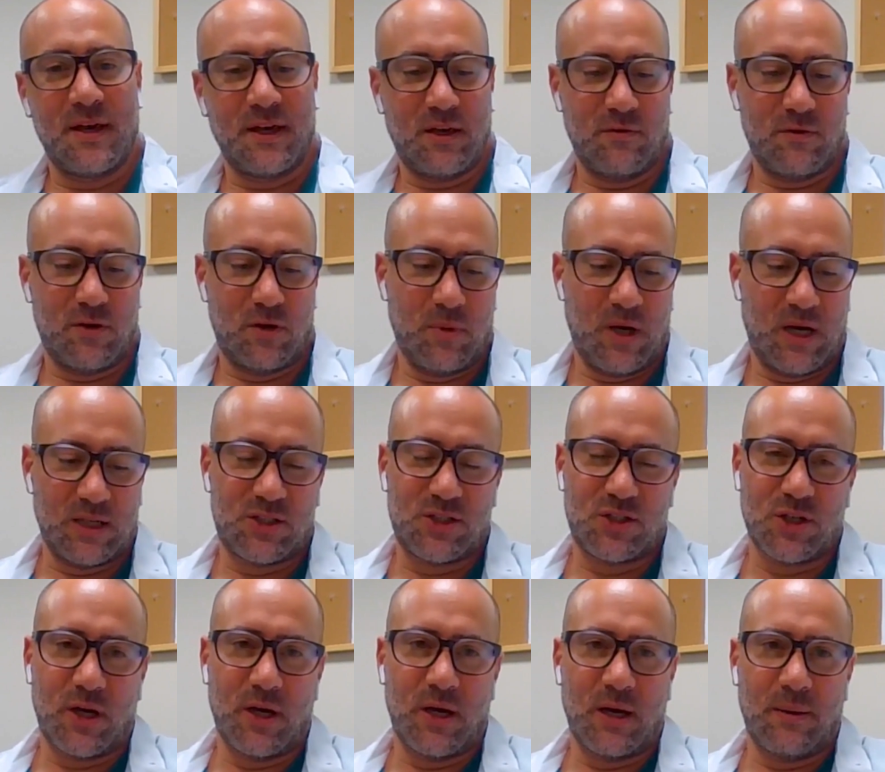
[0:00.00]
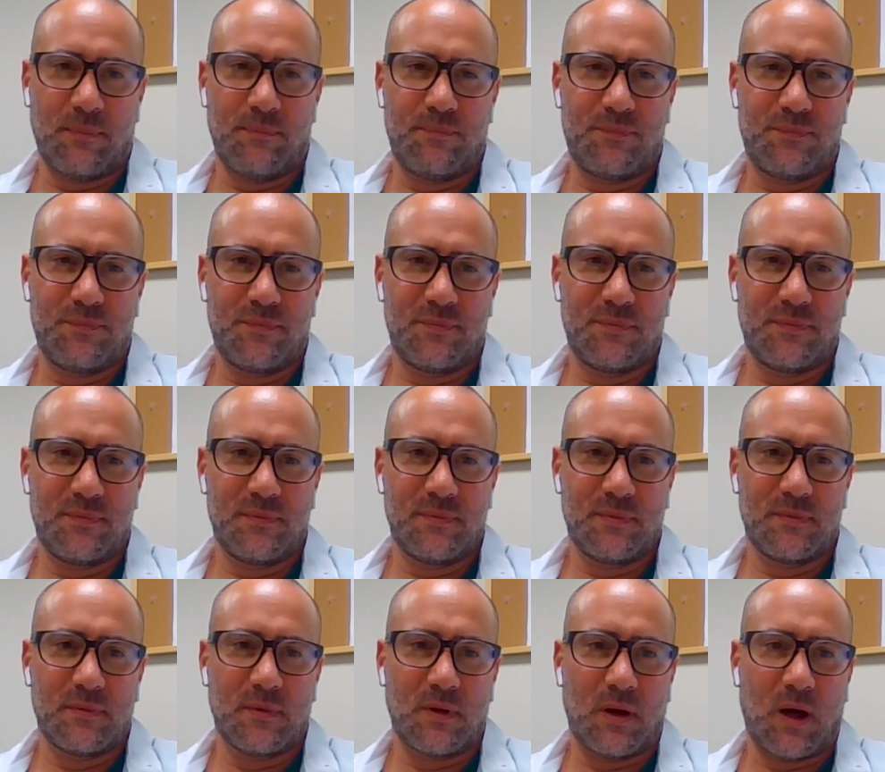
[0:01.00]
Thank you very much.
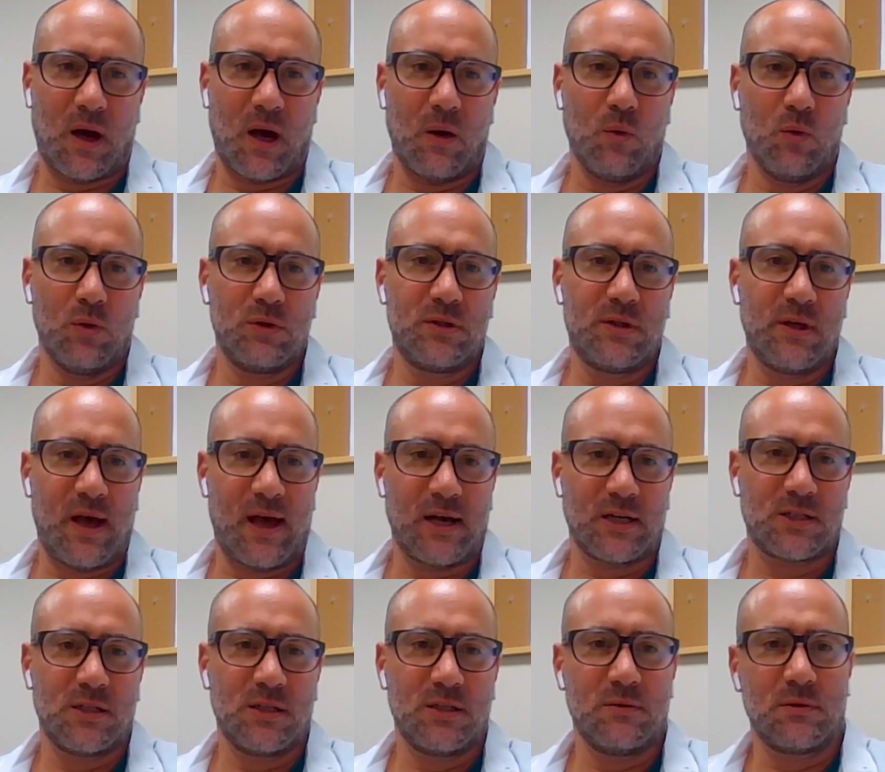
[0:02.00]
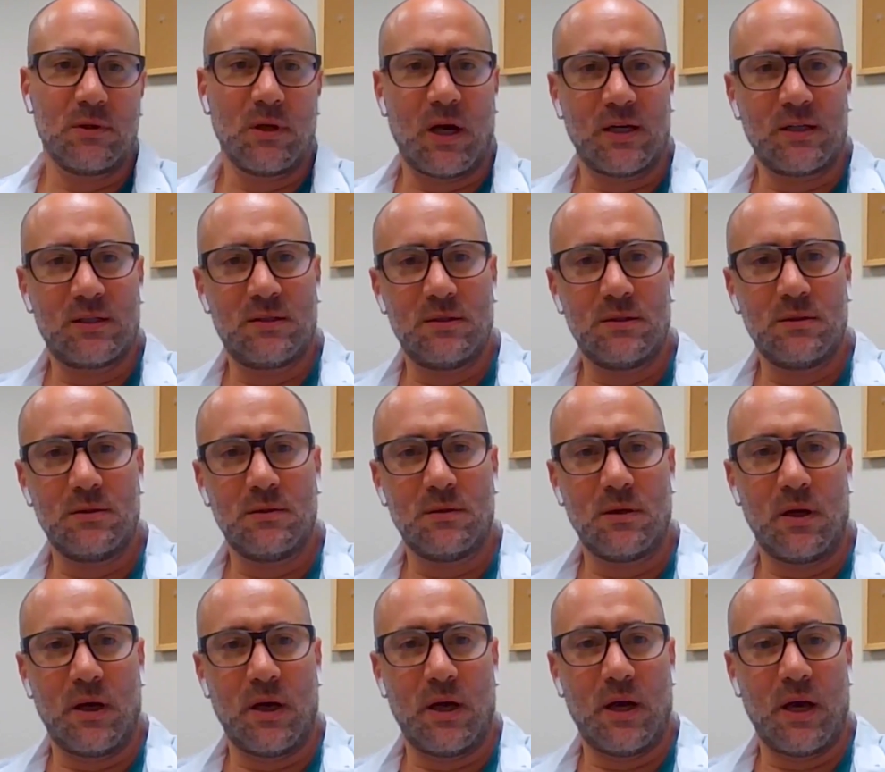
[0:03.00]
I would actually would like to
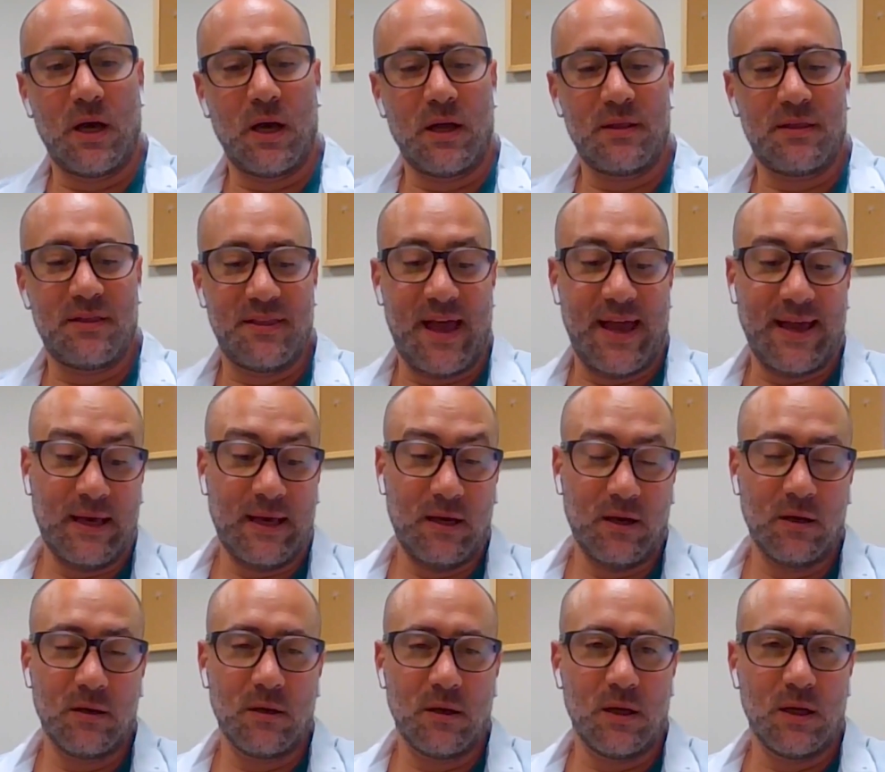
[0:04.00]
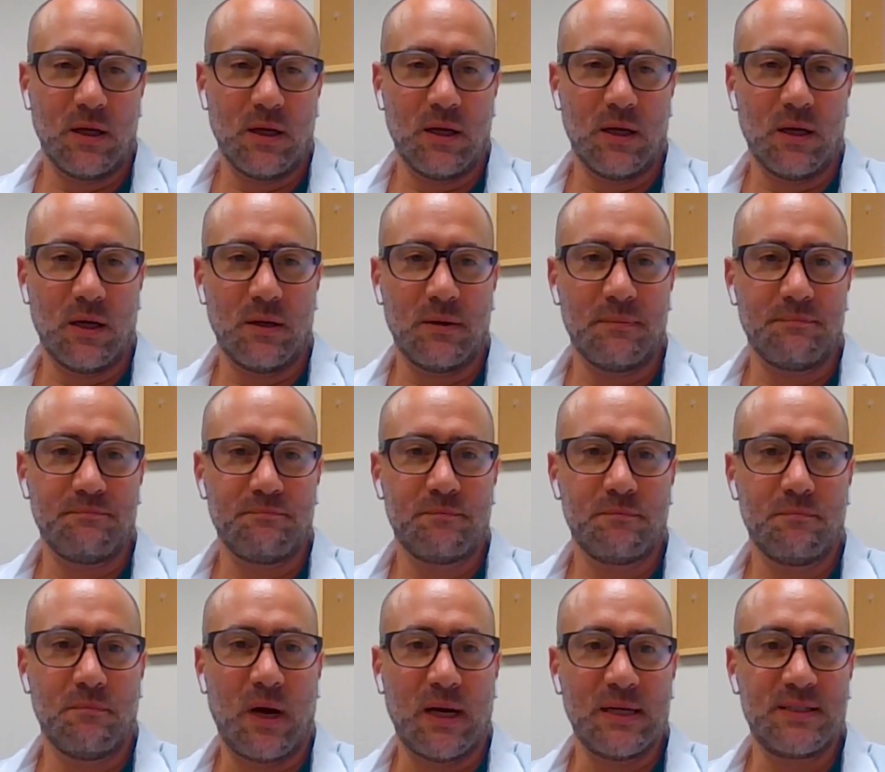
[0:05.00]
uh, thank um,
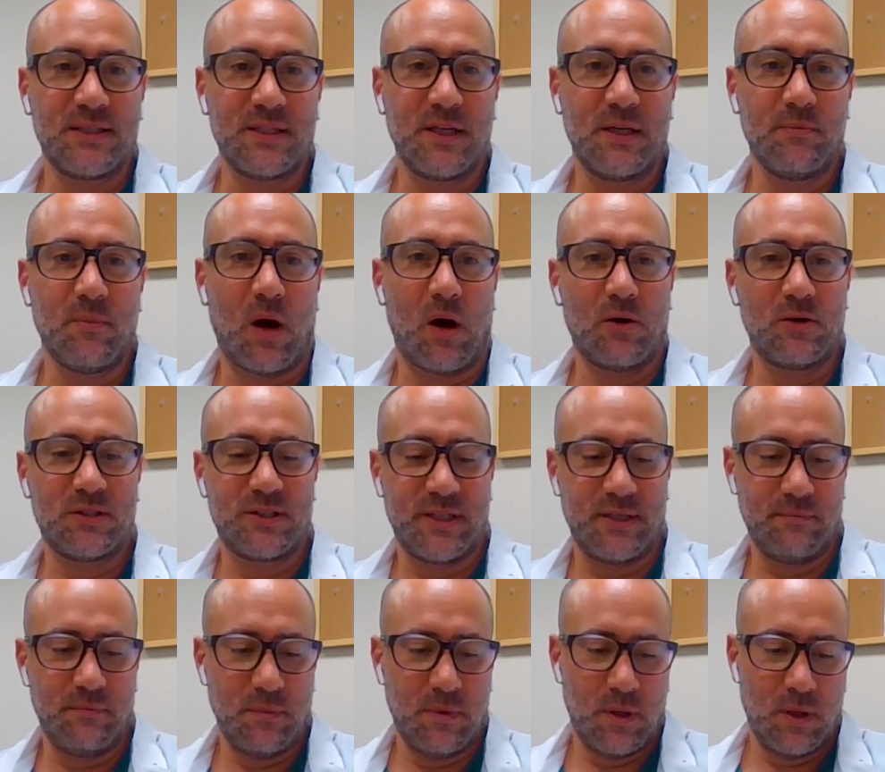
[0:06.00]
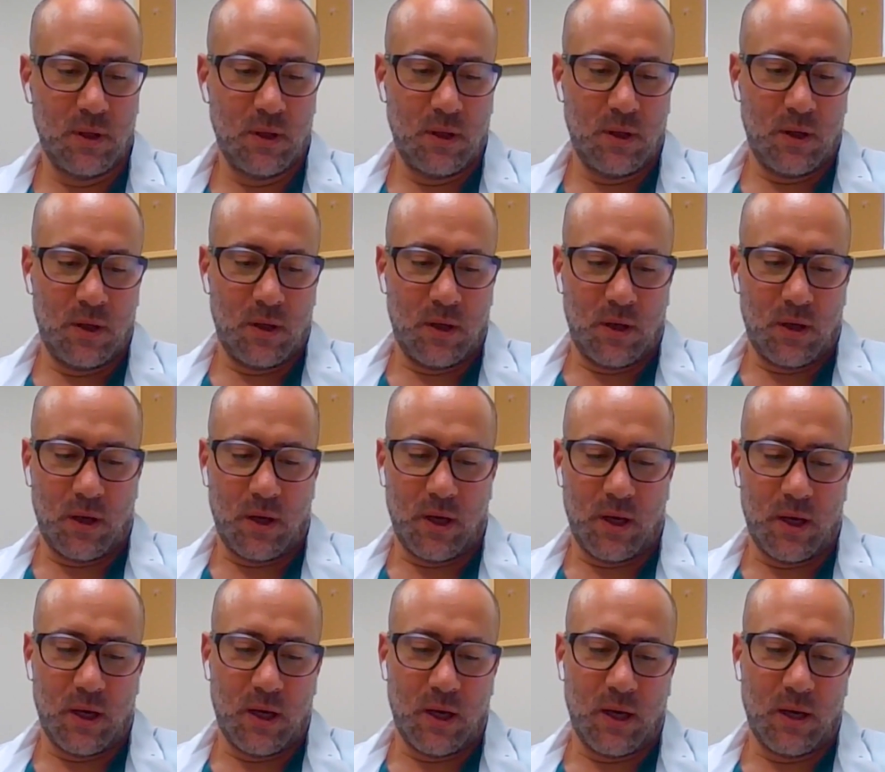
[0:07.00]
my team, our team.
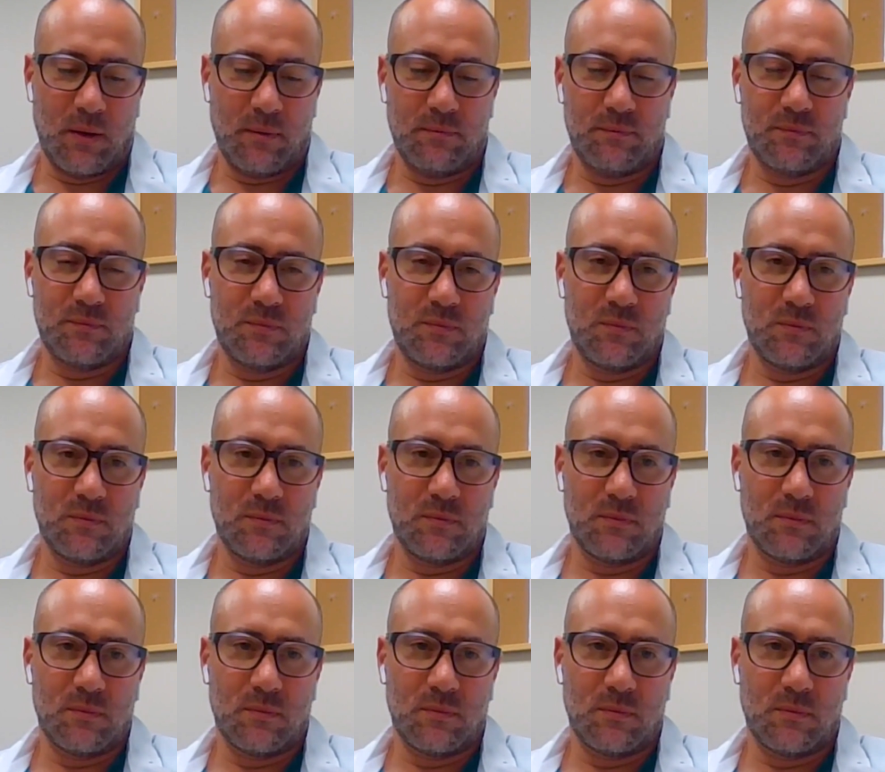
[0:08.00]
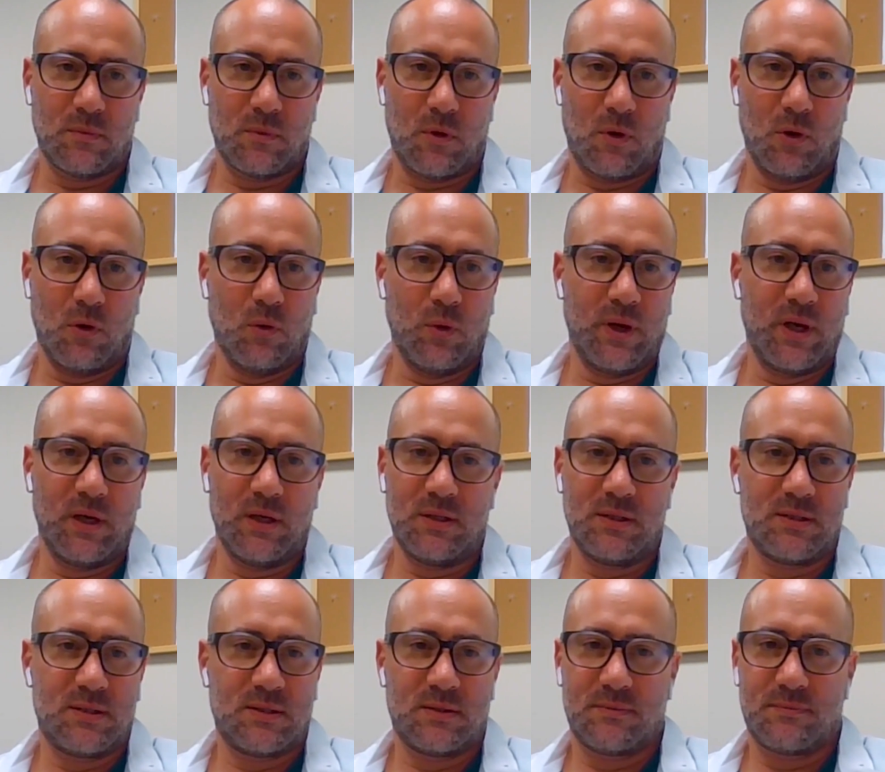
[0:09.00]
Uh,
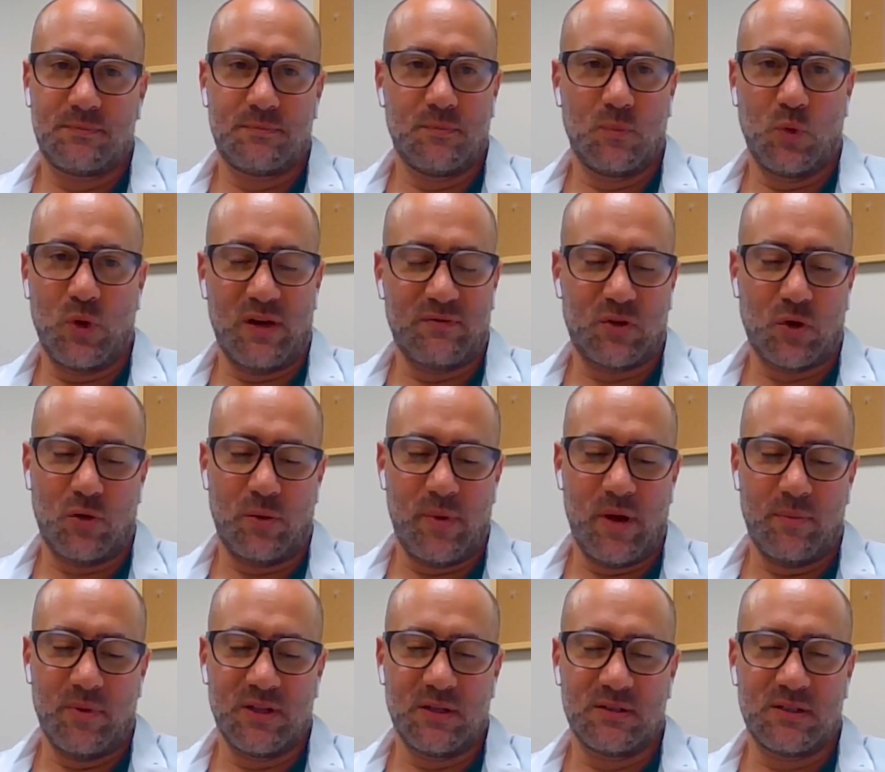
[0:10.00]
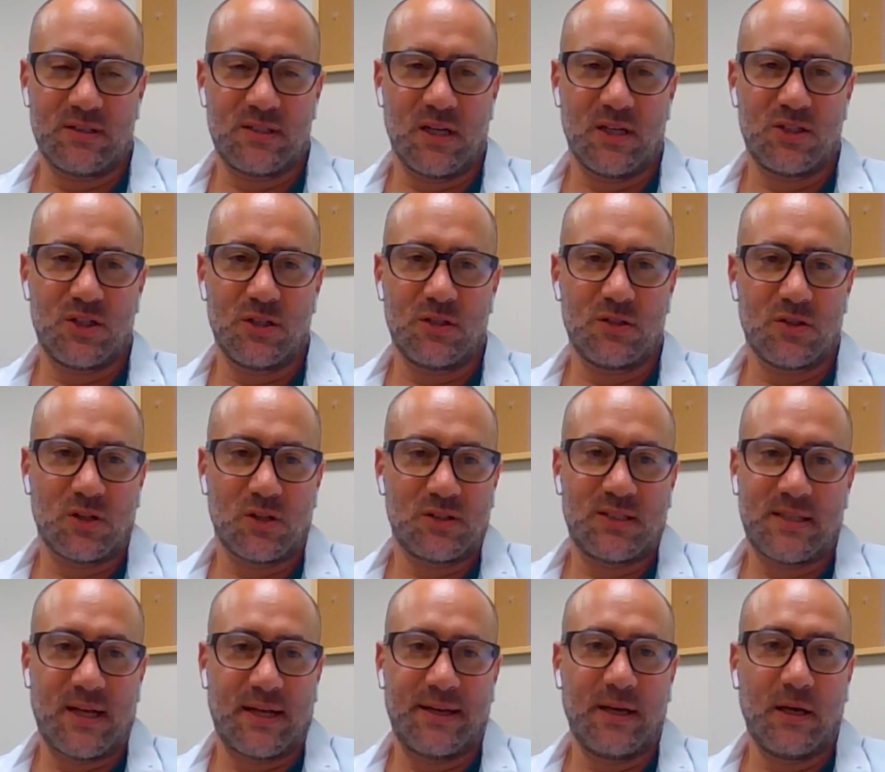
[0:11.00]
always, we have to remember that the surgeon is
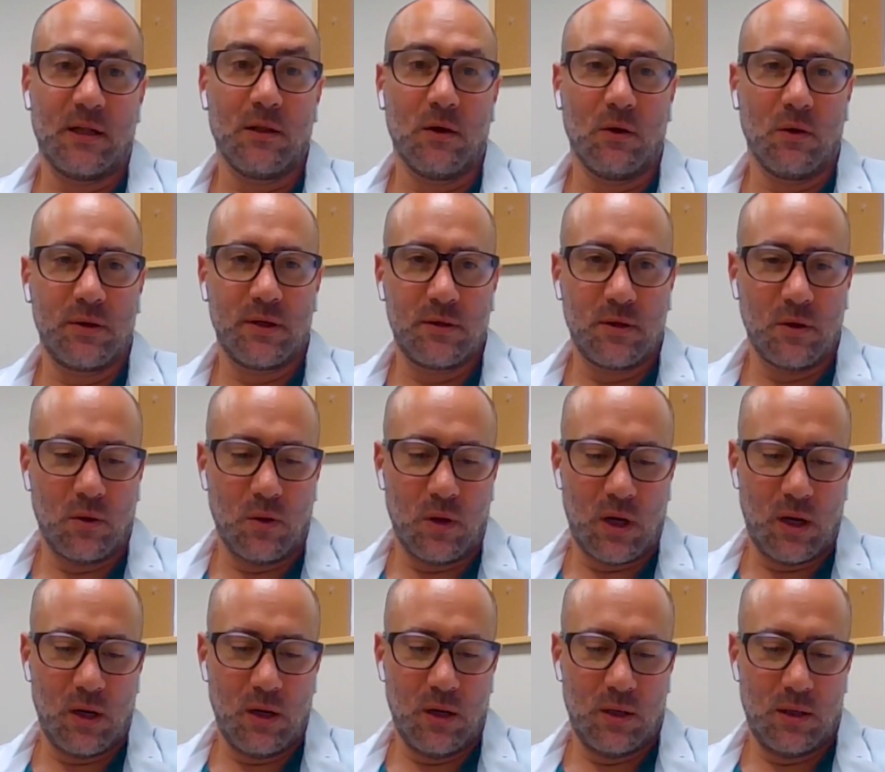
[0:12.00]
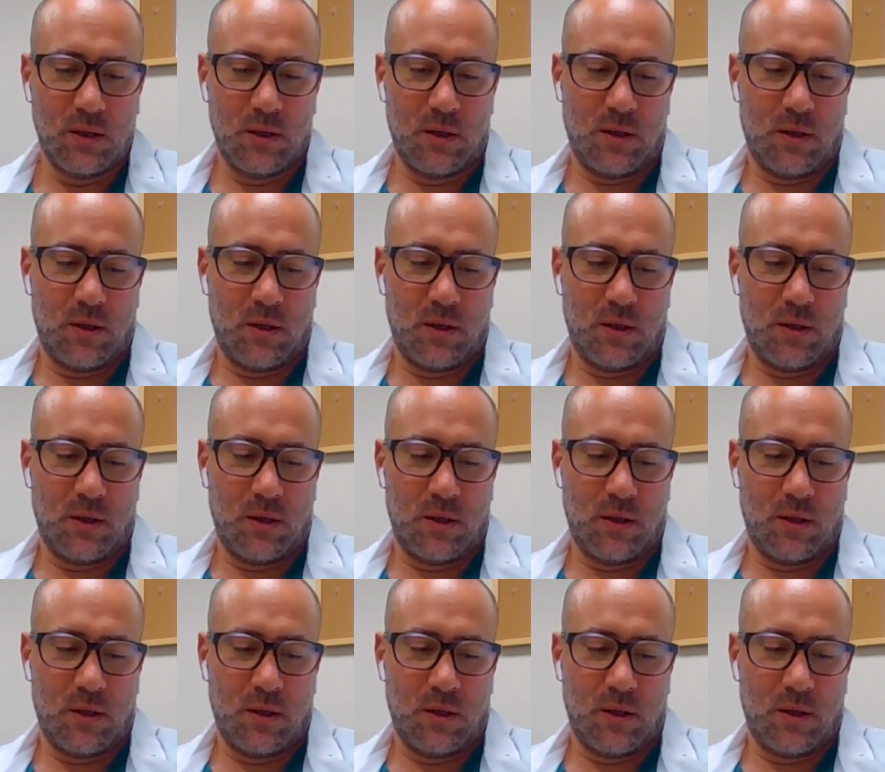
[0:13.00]
not standing alone in the war.